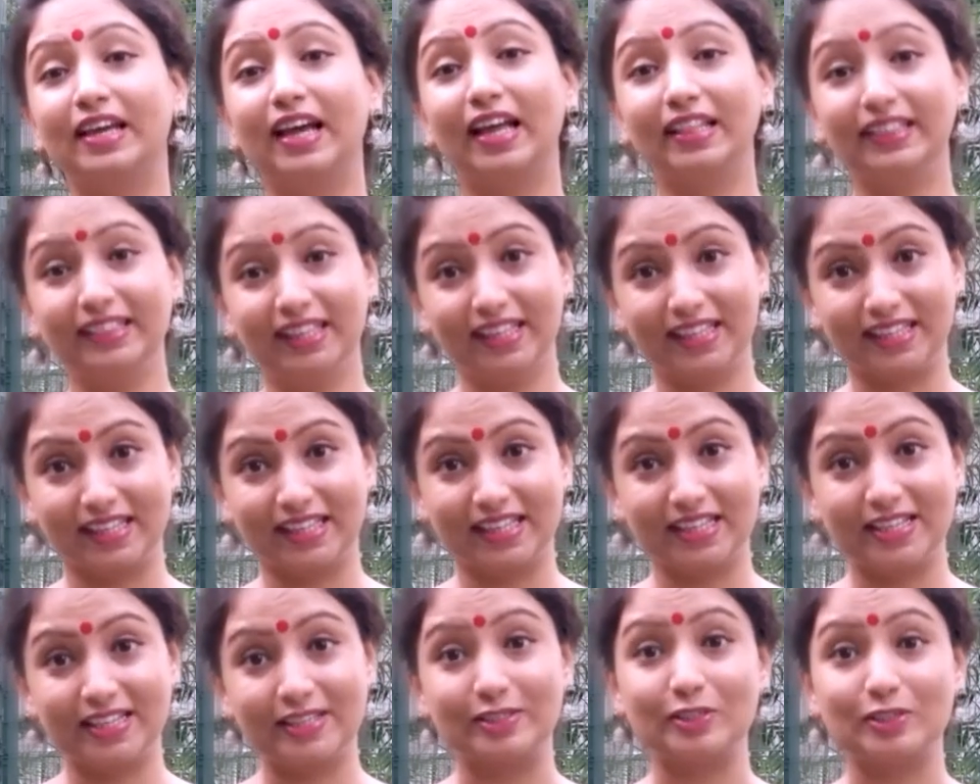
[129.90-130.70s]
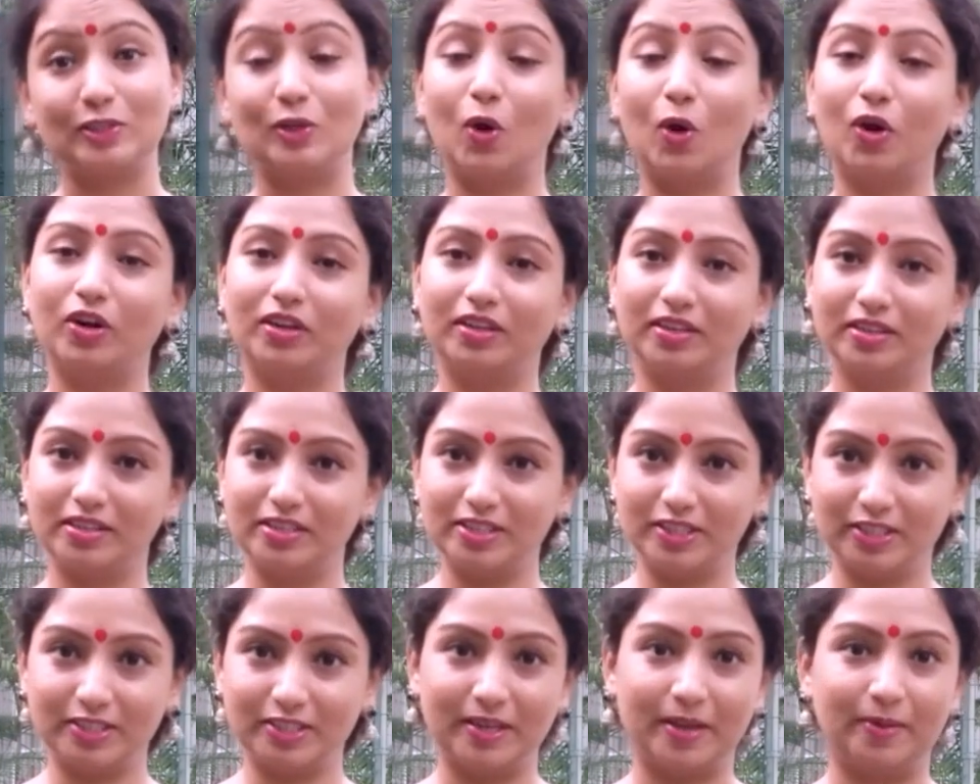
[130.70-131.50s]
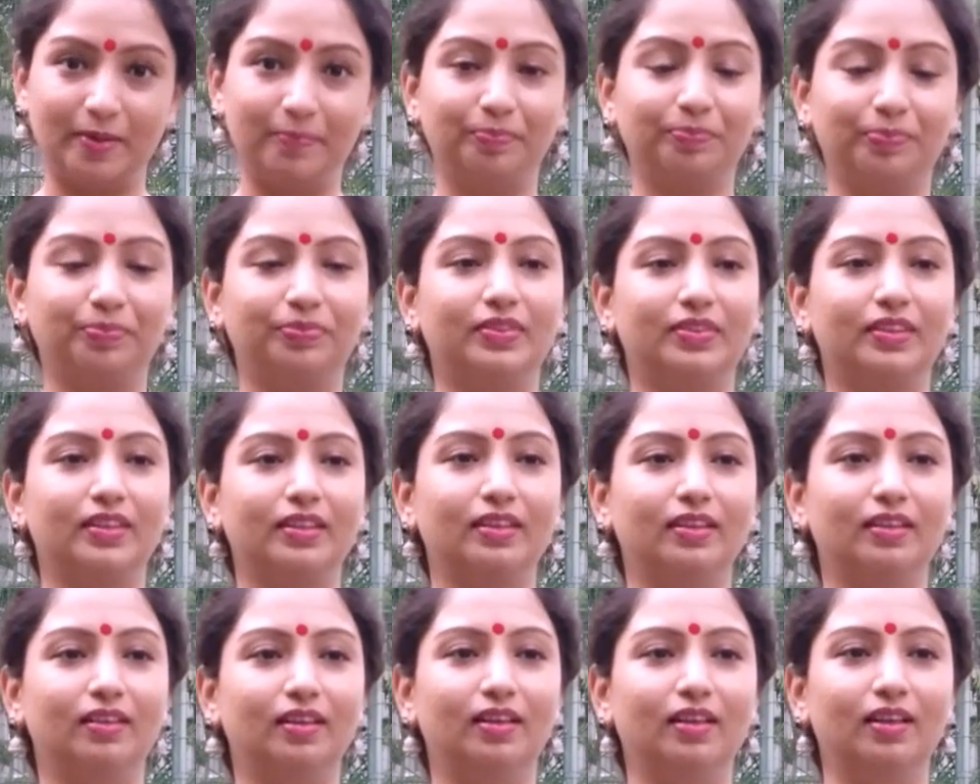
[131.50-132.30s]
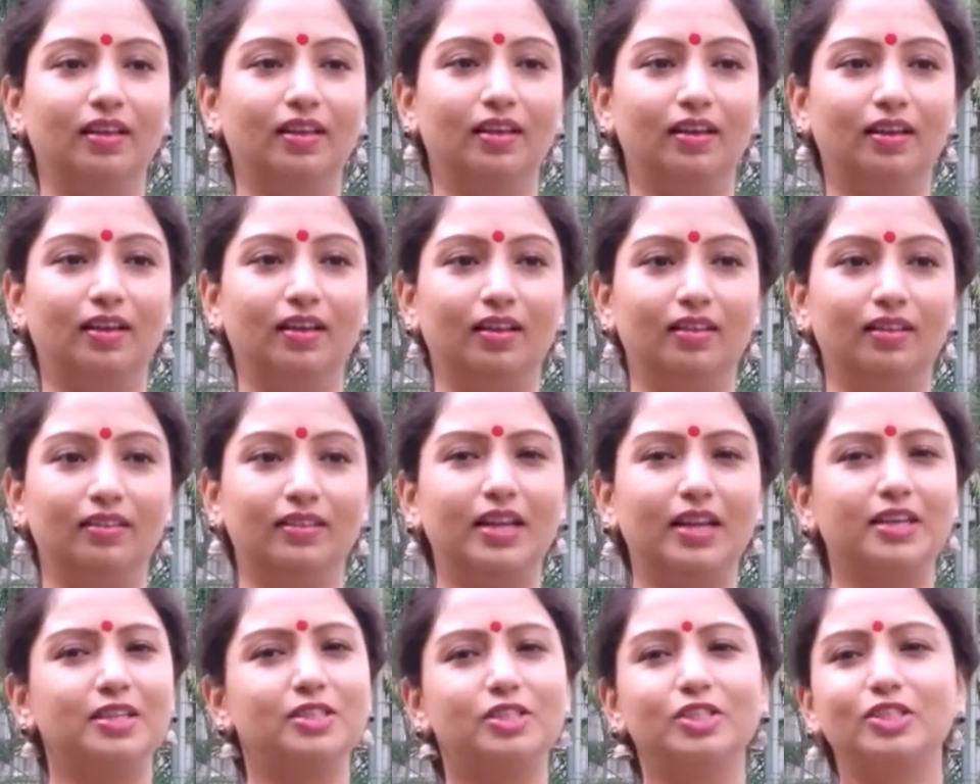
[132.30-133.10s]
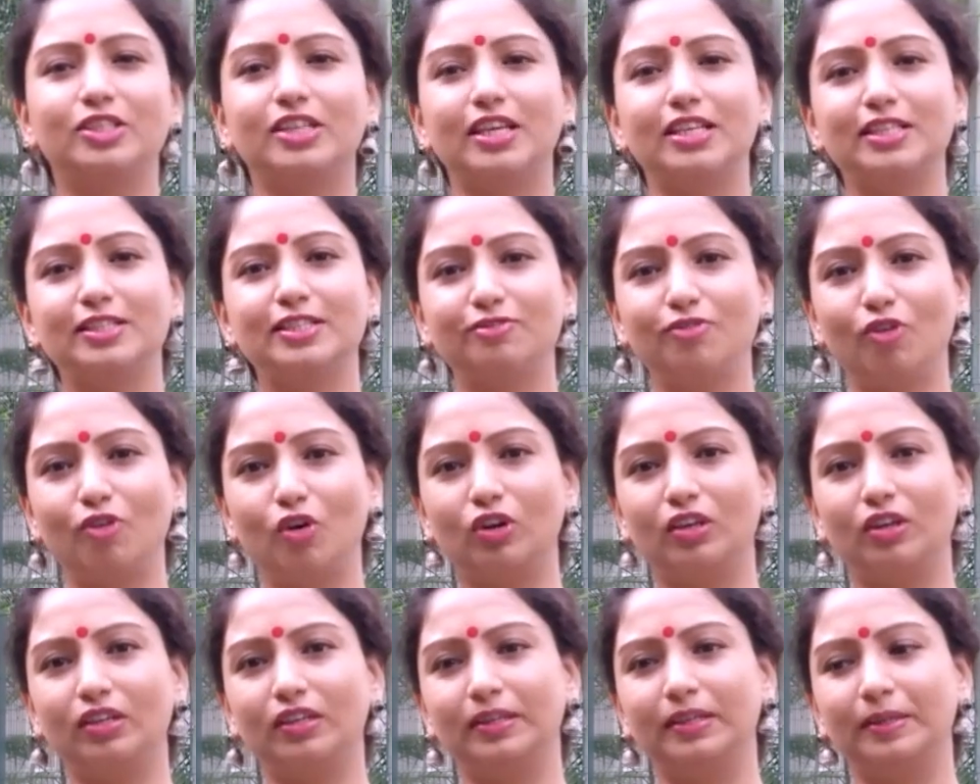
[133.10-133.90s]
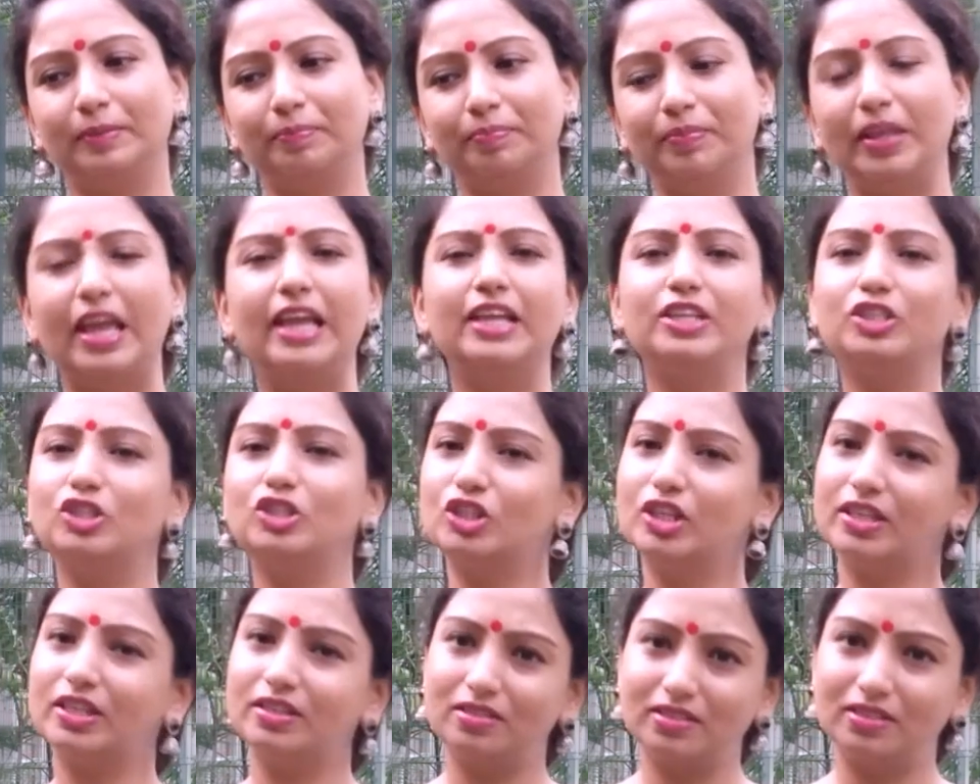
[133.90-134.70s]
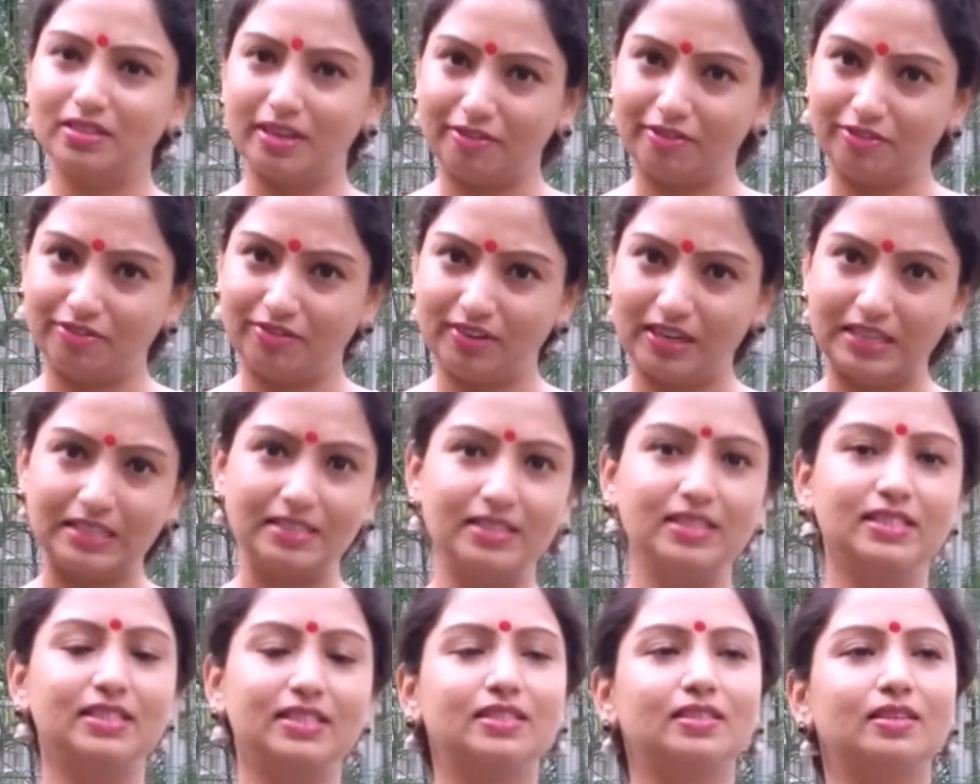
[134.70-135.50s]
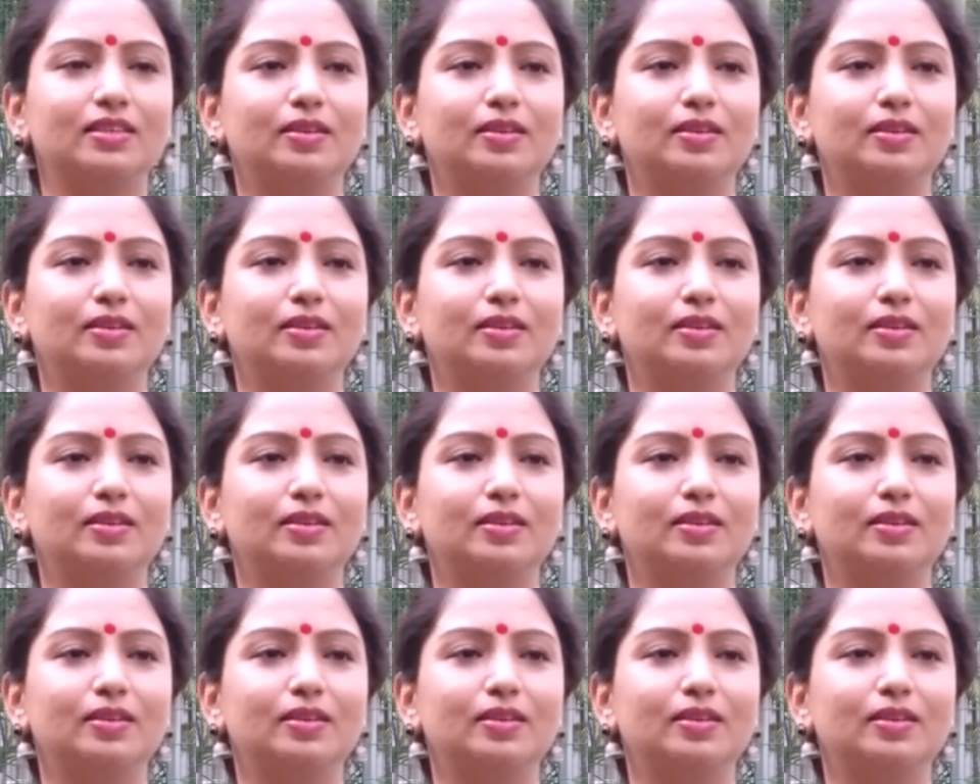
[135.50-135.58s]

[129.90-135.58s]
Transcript: Kathak is Lord Krishna. That is just for an ancient reference,